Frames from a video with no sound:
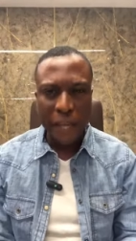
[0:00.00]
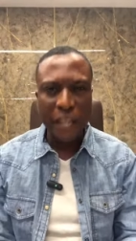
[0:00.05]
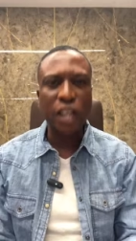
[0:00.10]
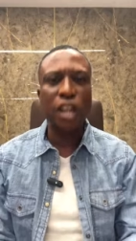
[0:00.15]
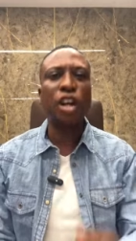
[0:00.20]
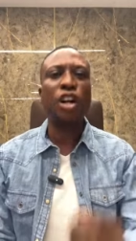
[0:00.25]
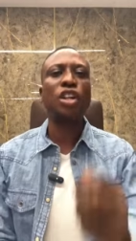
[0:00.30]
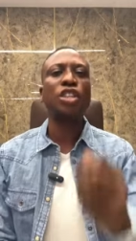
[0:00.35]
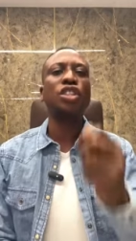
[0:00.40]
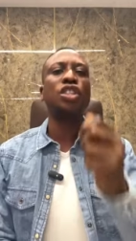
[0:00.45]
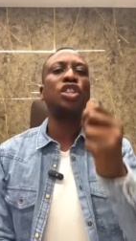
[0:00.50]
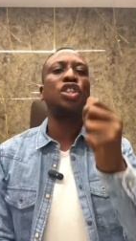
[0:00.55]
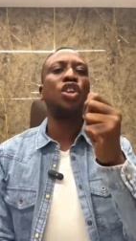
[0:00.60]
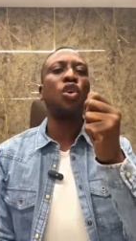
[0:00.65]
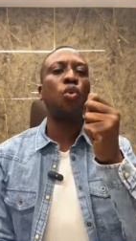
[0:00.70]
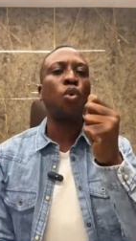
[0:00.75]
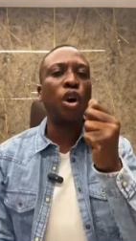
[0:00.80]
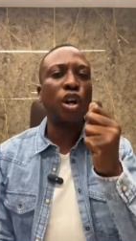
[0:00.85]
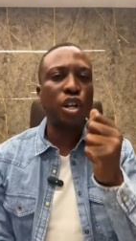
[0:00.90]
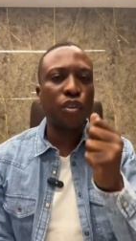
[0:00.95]
because
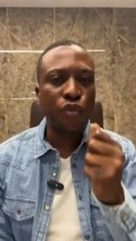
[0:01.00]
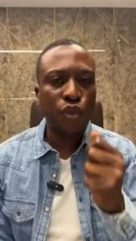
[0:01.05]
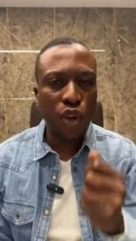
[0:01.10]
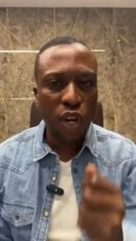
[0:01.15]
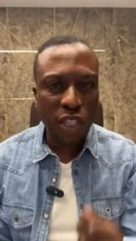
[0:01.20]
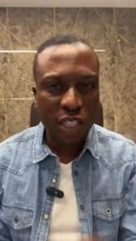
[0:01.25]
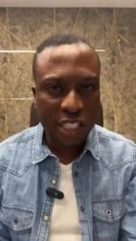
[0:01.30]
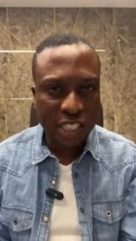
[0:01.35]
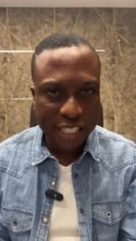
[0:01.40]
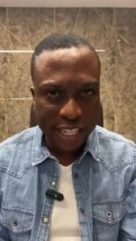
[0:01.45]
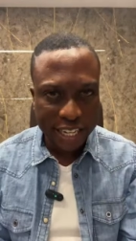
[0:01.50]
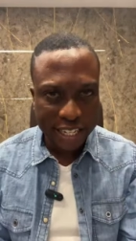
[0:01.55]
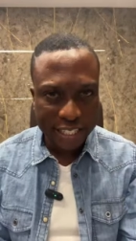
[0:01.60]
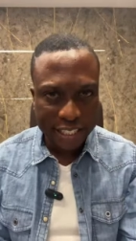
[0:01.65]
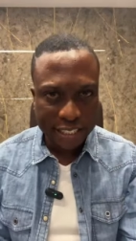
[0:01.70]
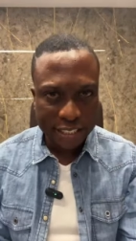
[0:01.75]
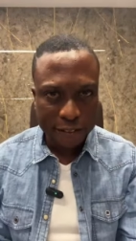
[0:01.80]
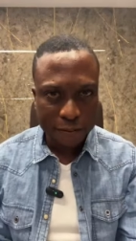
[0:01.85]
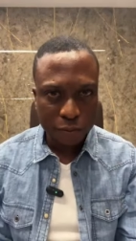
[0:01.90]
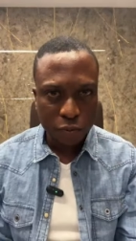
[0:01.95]
the word of God
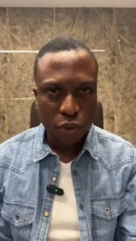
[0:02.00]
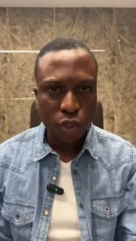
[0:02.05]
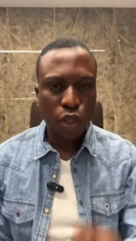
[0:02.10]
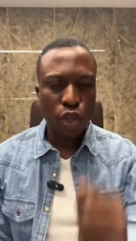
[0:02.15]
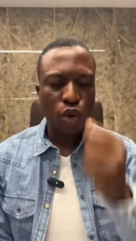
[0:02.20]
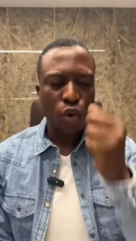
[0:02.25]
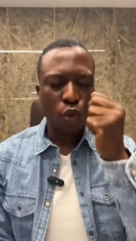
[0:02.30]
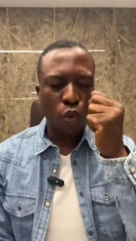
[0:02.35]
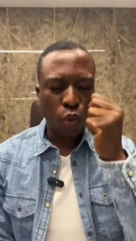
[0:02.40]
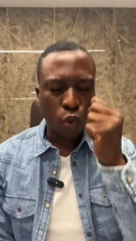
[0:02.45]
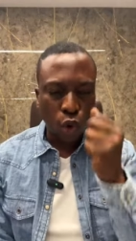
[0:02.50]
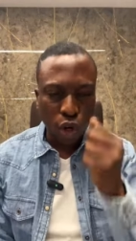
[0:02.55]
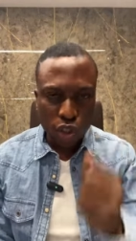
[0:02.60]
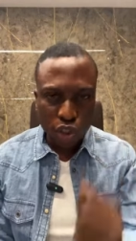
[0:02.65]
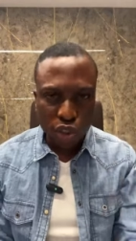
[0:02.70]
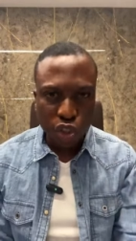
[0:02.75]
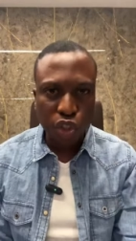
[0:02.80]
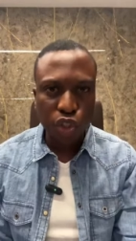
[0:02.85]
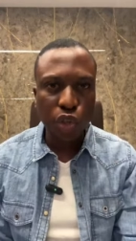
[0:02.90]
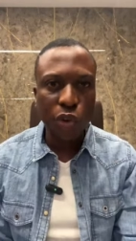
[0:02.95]
says,
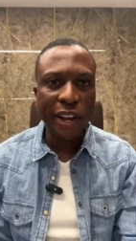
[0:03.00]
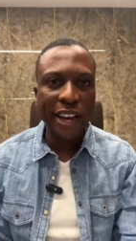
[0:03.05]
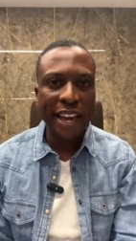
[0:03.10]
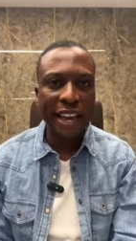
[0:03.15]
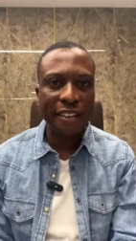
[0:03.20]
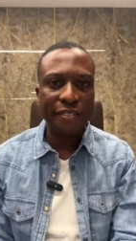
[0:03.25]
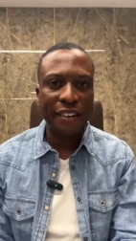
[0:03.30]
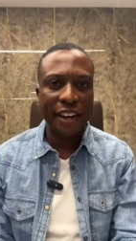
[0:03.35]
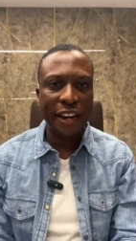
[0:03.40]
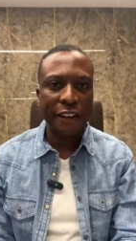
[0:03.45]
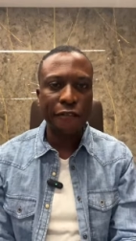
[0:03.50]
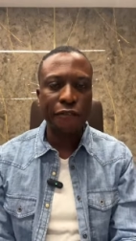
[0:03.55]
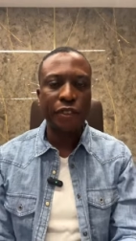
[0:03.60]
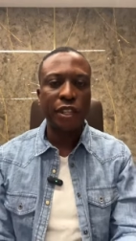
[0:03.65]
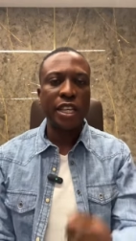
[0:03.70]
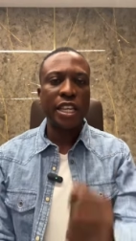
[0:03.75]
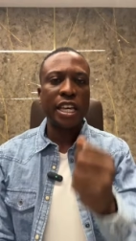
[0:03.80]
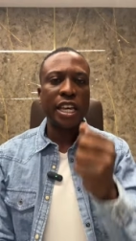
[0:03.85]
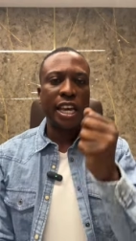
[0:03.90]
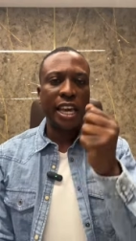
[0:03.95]
whatsoever
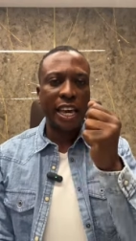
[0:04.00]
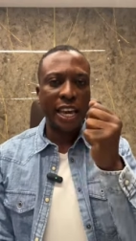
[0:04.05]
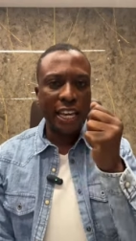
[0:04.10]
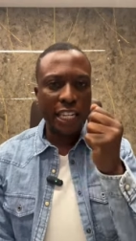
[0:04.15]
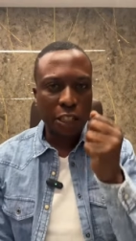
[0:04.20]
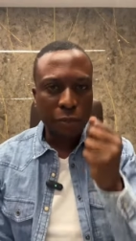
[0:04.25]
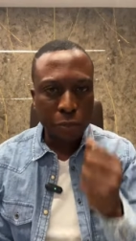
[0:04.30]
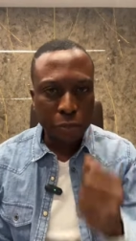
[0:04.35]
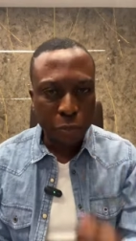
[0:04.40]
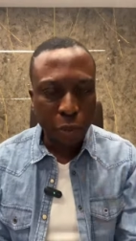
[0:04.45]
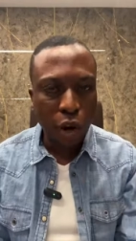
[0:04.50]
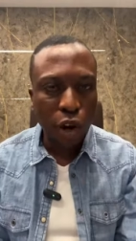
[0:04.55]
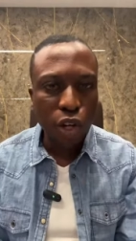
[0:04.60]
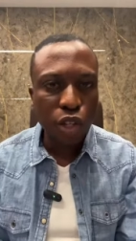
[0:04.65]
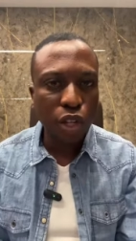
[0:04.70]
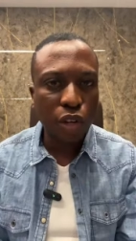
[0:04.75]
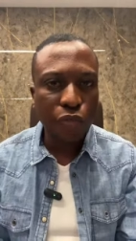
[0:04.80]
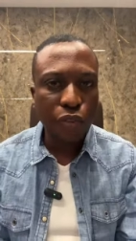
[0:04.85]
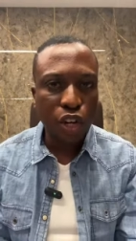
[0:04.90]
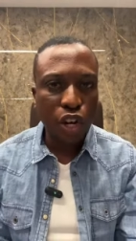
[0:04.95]
is
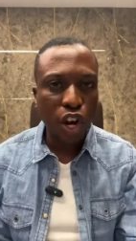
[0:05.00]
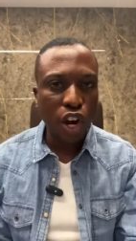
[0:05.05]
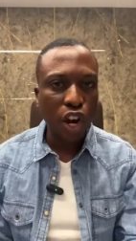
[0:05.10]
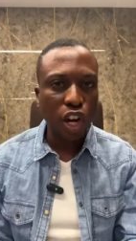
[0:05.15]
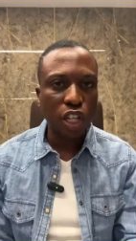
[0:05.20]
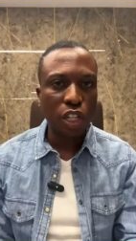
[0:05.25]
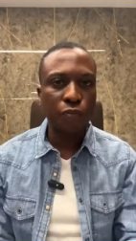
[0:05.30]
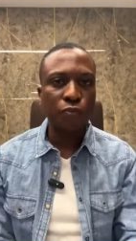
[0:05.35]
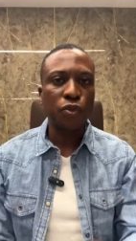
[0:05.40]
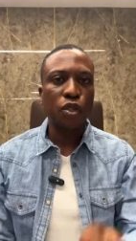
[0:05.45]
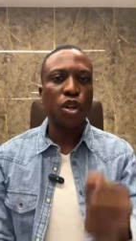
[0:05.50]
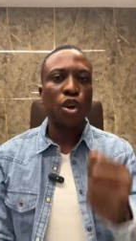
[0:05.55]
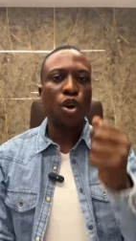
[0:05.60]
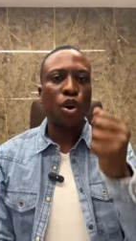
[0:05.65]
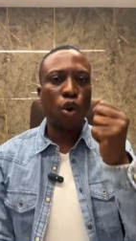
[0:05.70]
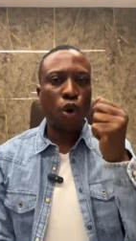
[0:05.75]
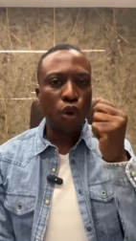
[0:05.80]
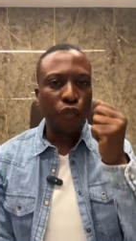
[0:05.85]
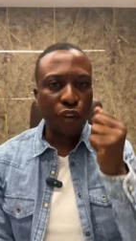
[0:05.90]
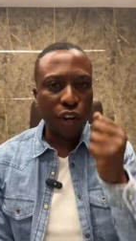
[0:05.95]
born of God
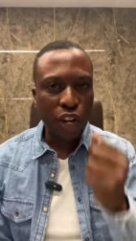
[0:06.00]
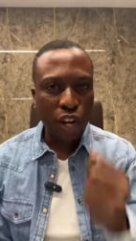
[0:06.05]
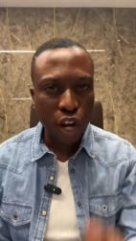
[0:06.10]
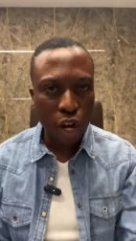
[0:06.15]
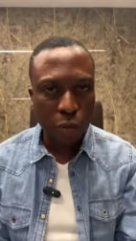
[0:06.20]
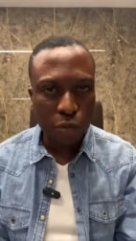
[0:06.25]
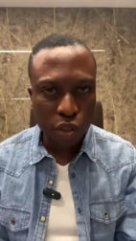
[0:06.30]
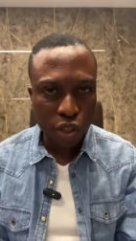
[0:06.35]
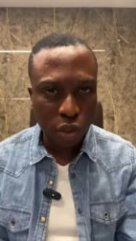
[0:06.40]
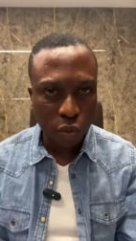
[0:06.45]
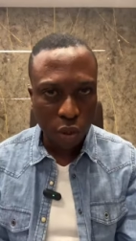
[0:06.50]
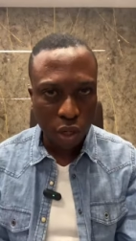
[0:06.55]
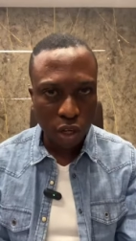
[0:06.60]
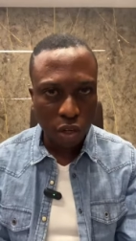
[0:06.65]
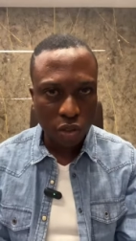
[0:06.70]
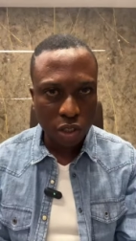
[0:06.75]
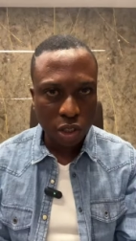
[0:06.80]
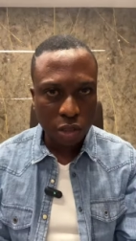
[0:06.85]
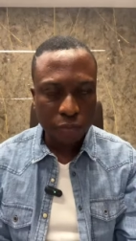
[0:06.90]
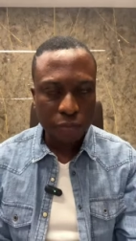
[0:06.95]
overcomes the
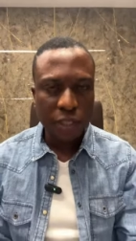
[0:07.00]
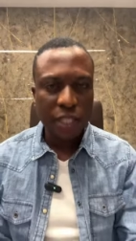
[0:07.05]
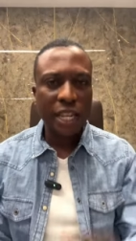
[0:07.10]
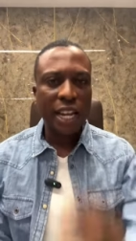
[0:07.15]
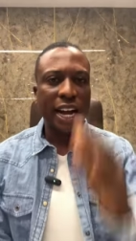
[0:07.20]
world.